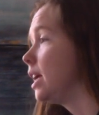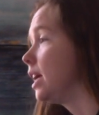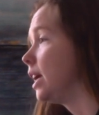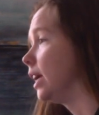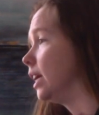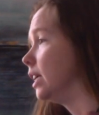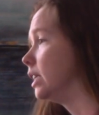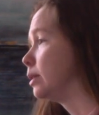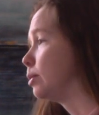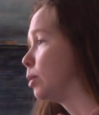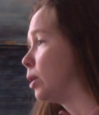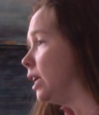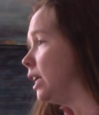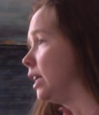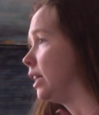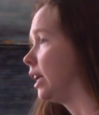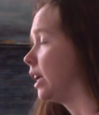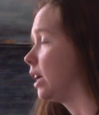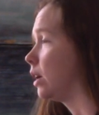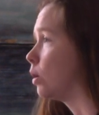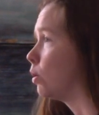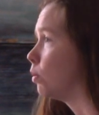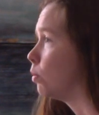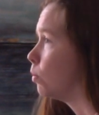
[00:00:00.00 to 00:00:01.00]
is putting
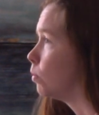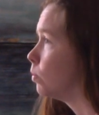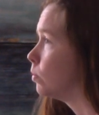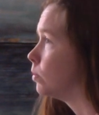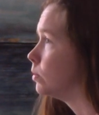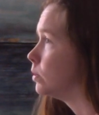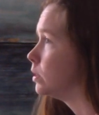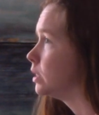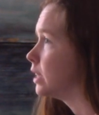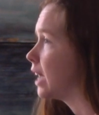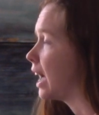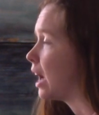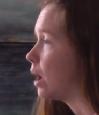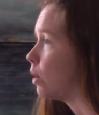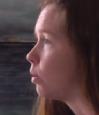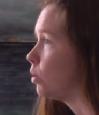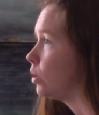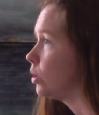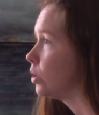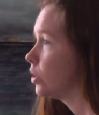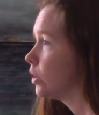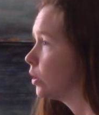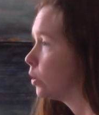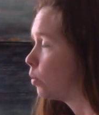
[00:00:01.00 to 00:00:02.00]
like a
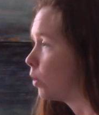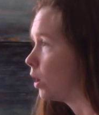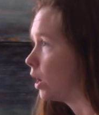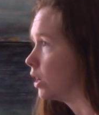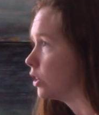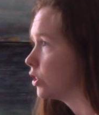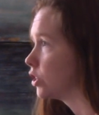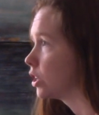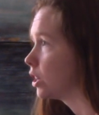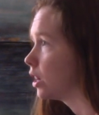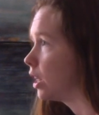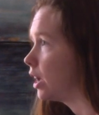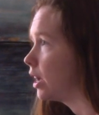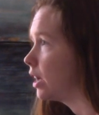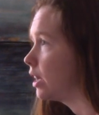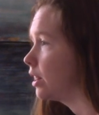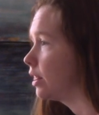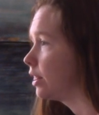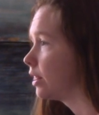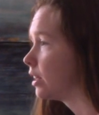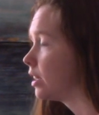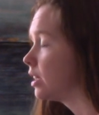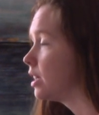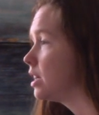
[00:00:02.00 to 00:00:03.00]
towel or a
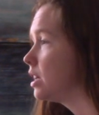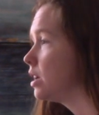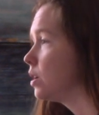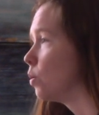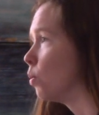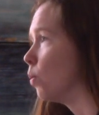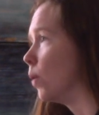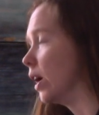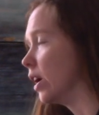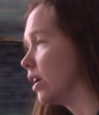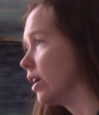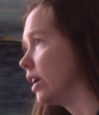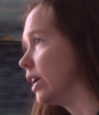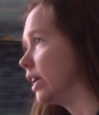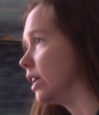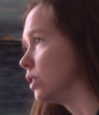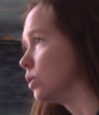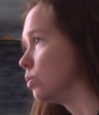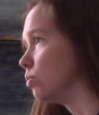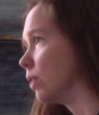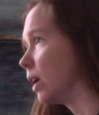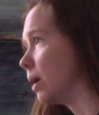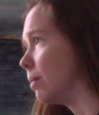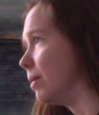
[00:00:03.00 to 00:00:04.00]
washcloth where it
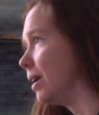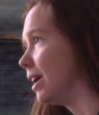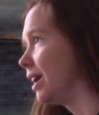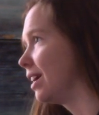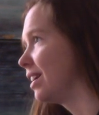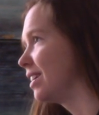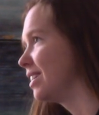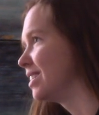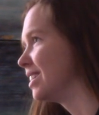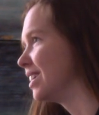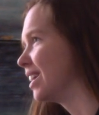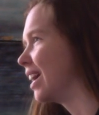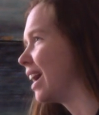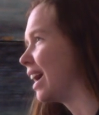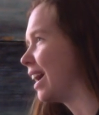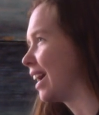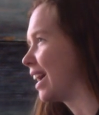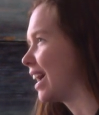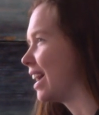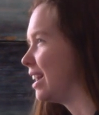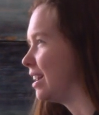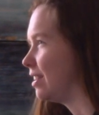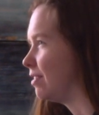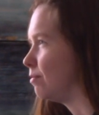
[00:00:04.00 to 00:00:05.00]
is rubbing to
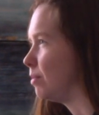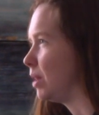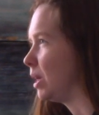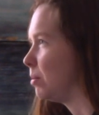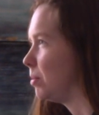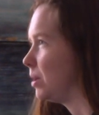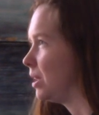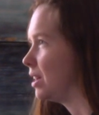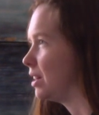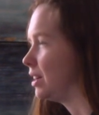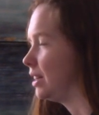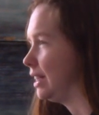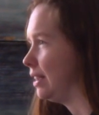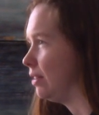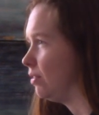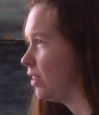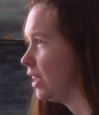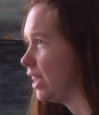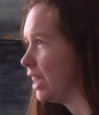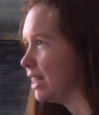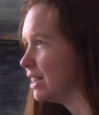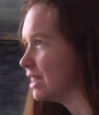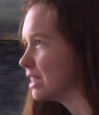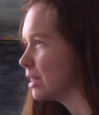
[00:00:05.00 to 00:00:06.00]
kind of maybe
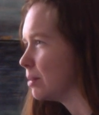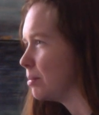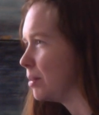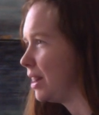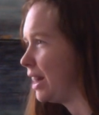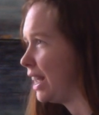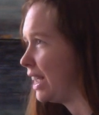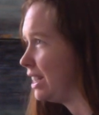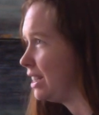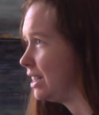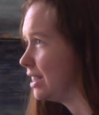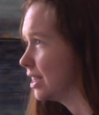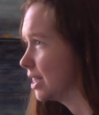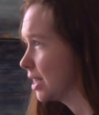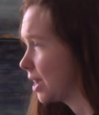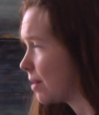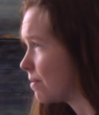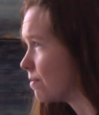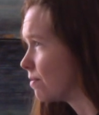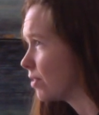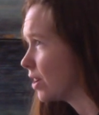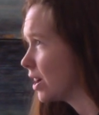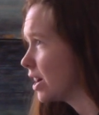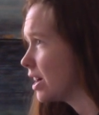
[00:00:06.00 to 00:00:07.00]
alleviate some of that
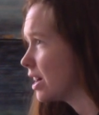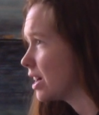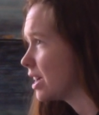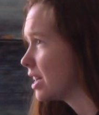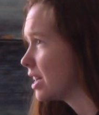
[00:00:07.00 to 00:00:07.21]
discomfort.